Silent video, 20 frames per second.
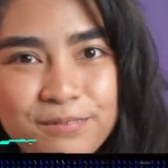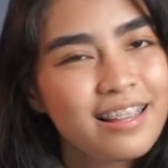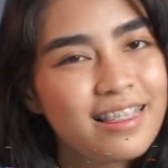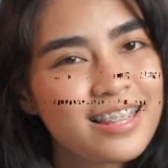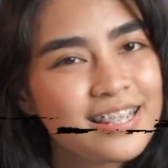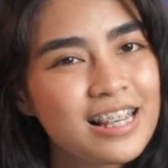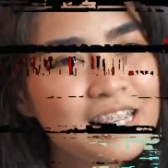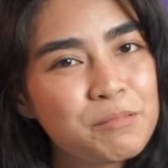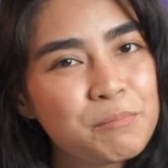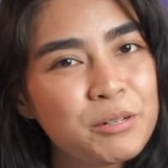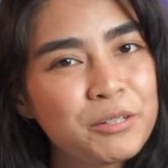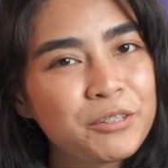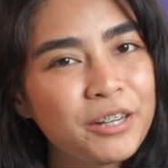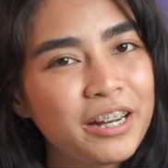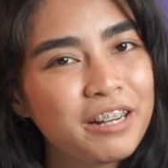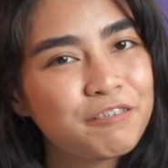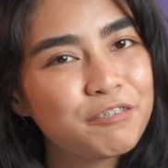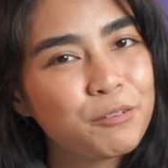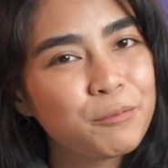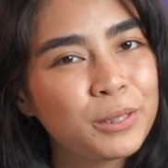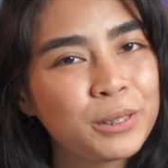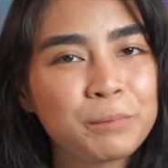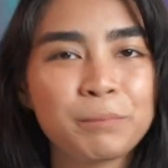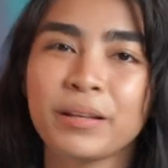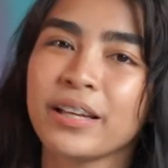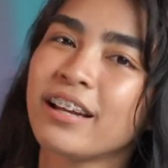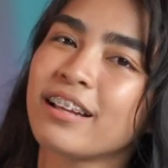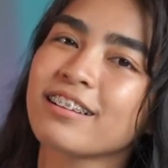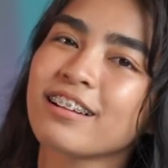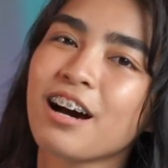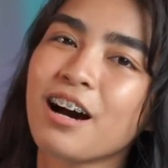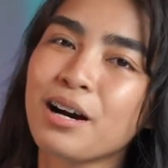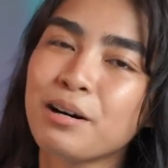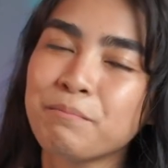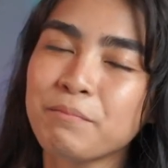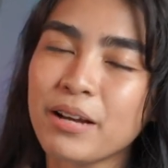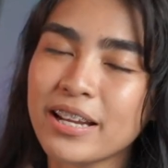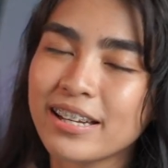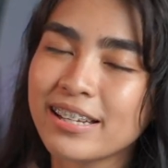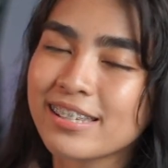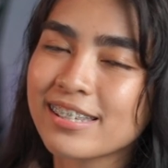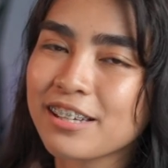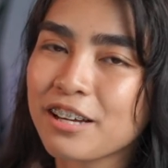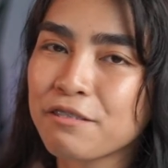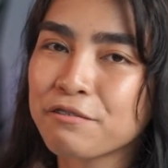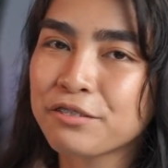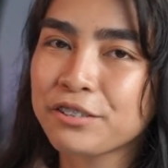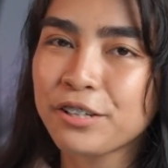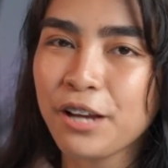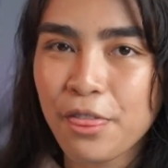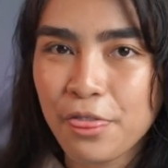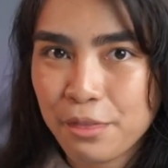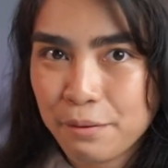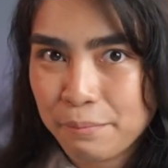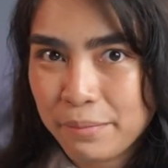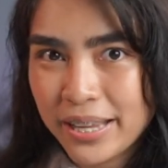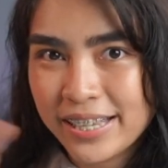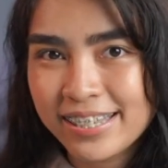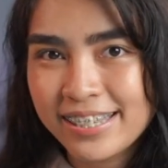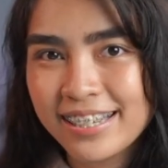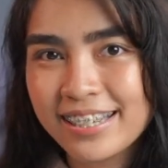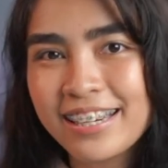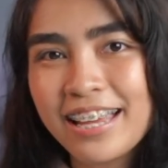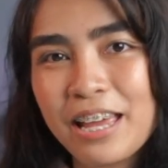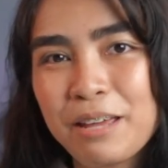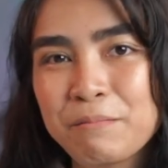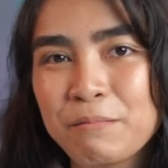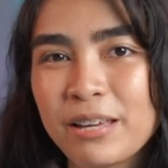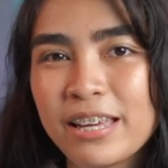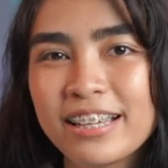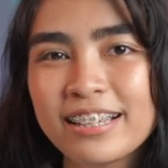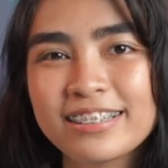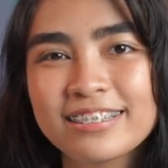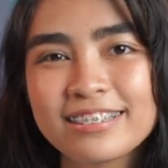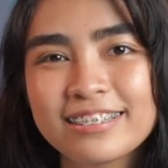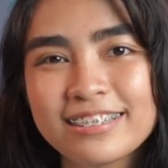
This has been Rain for whatoplay.com. Discover the best in gaming.